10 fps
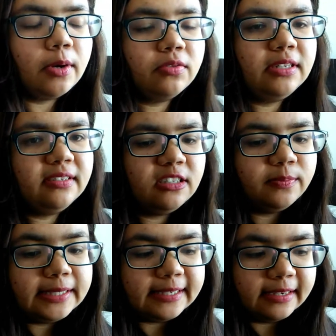about this is
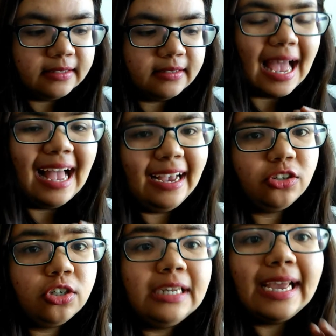because
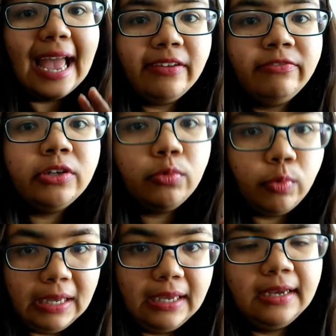actually every
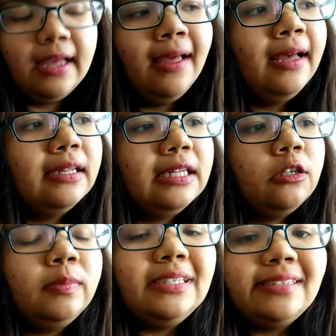week there
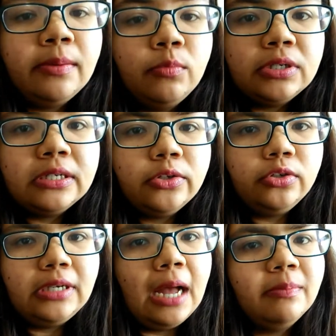will be someone who
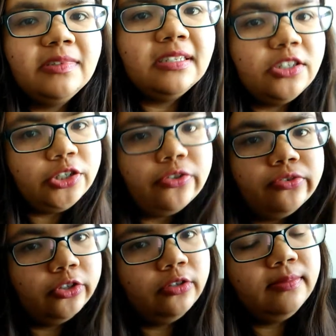comes into your
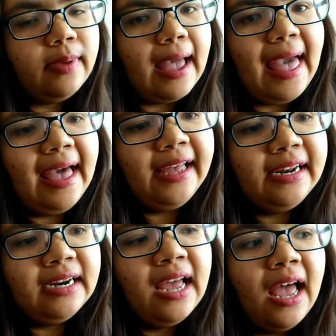room
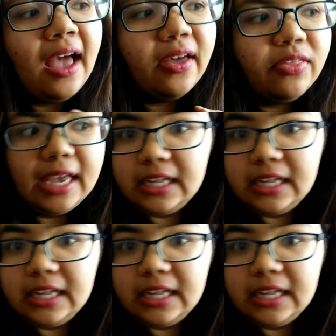and they